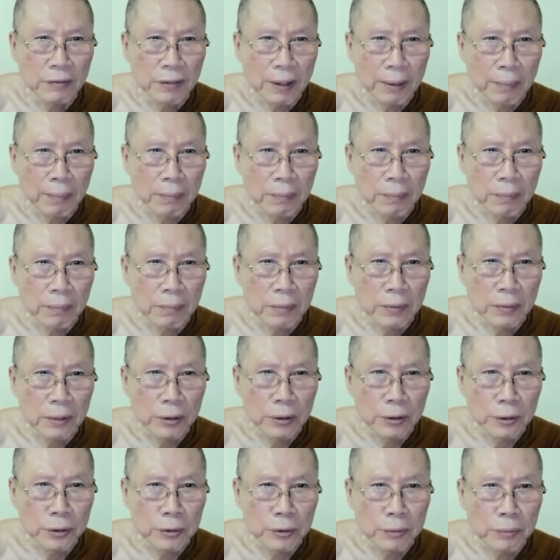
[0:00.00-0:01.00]
From
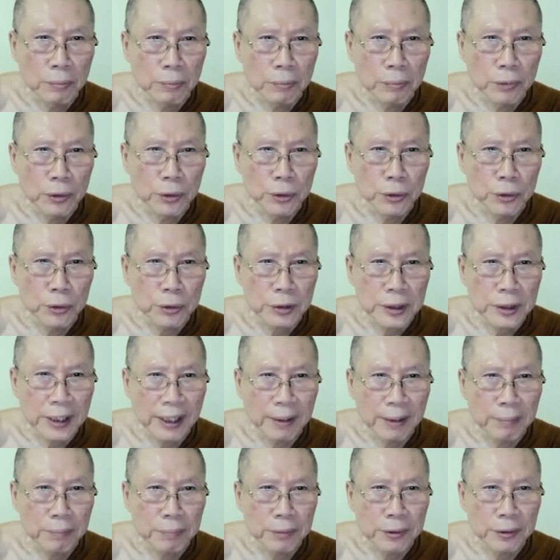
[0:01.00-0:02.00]
Lung Mu
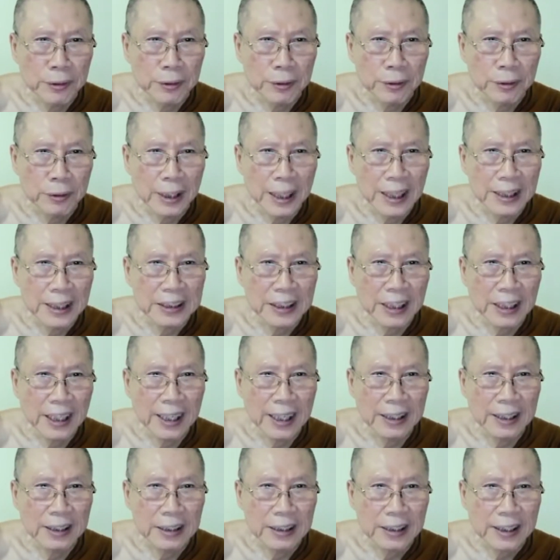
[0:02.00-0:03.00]
Temple,
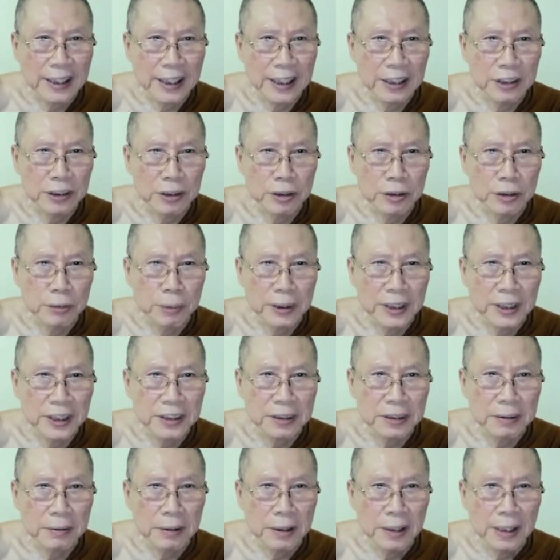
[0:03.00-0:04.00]
Ajahn, can you
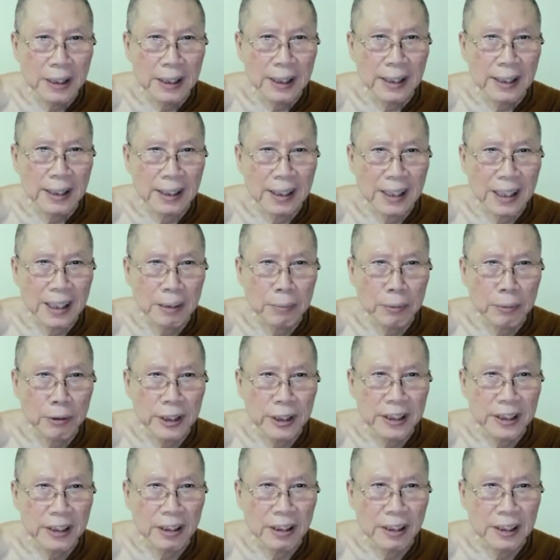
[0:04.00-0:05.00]
please
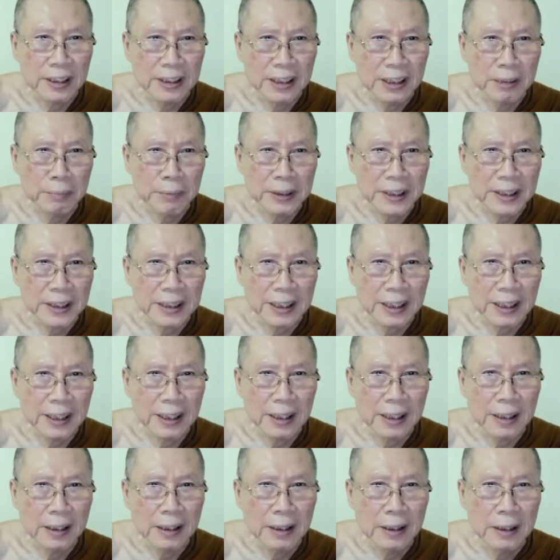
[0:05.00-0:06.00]
elaborate on
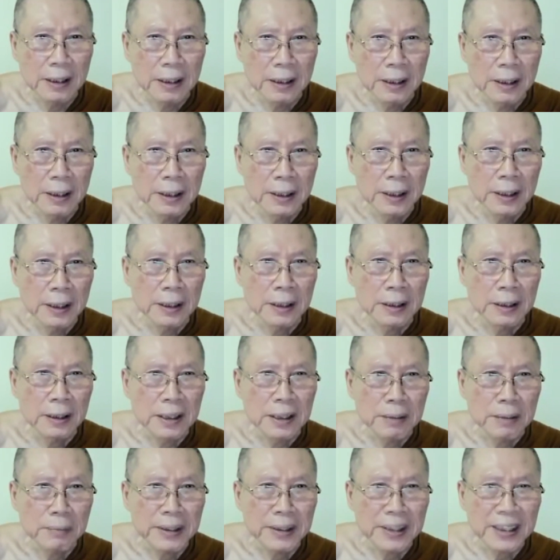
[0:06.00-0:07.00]
nimitta?
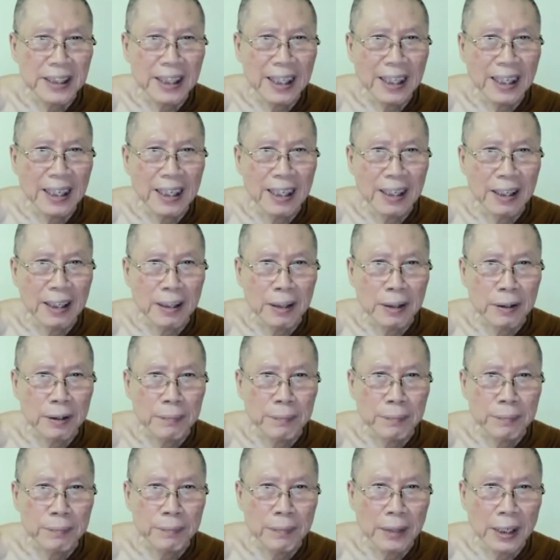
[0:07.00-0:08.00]
Nimitta
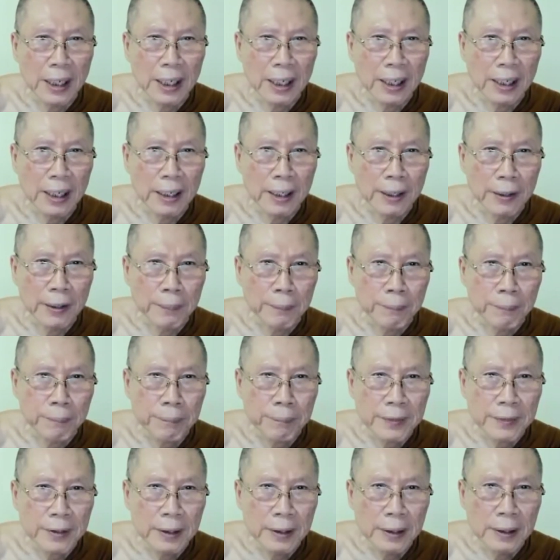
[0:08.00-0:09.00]
are
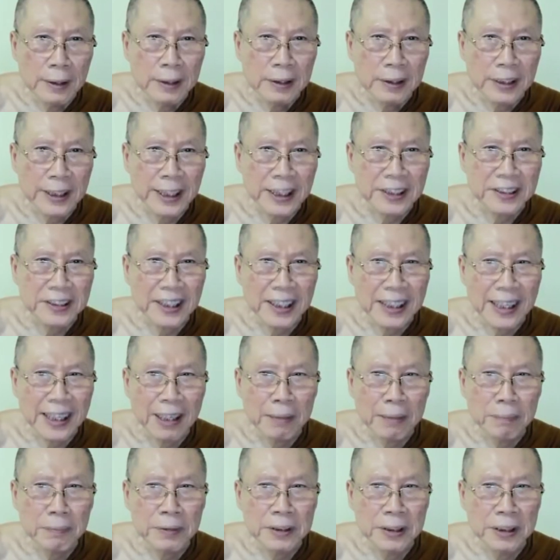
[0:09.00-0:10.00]
things that
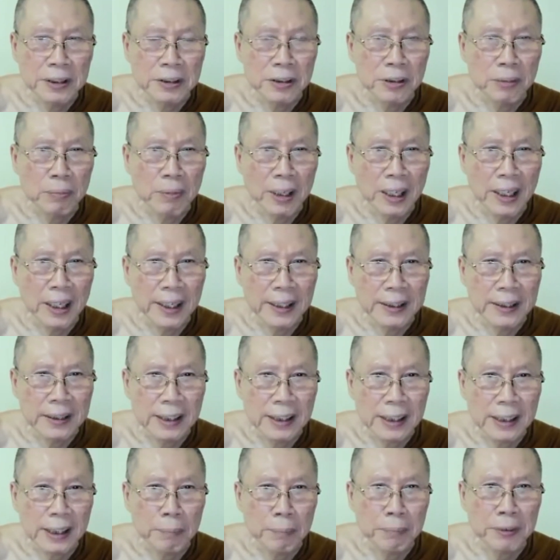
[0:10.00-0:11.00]
happen in your mind,
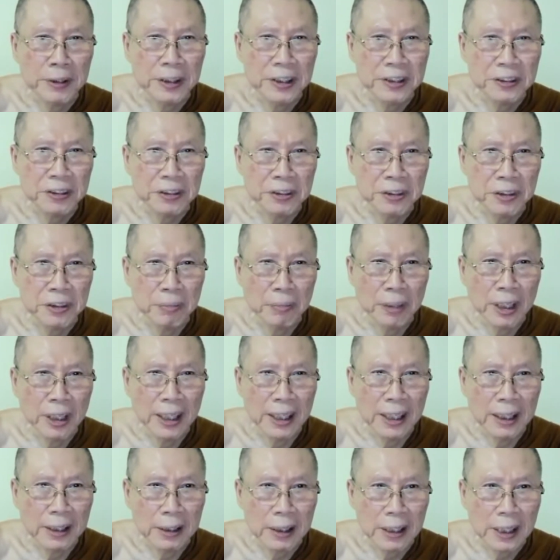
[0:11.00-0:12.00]
that appears in your
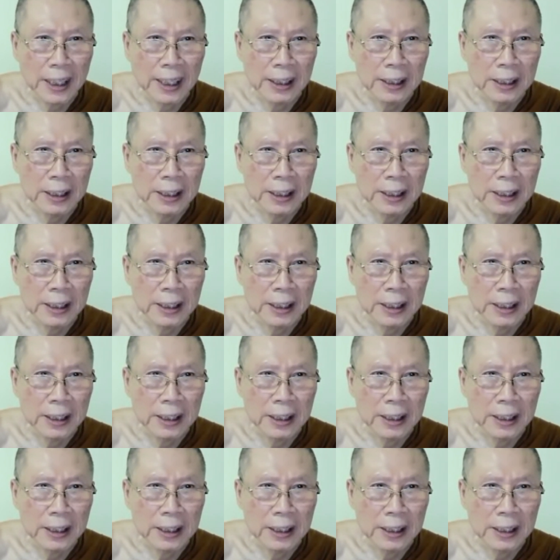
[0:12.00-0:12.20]
mind.